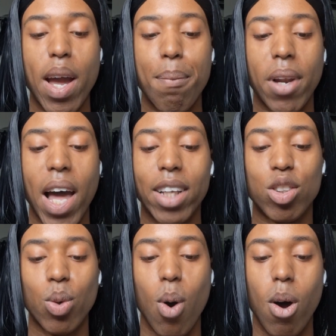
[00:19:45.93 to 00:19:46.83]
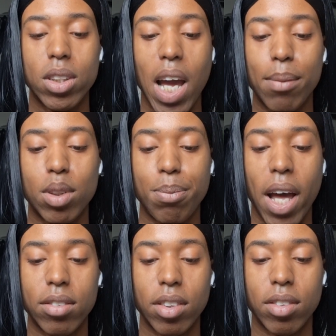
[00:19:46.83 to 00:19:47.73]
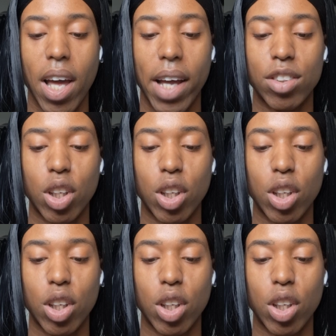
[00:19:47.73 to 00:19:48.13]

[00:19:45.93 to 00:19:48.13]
applies to all types of pesticides,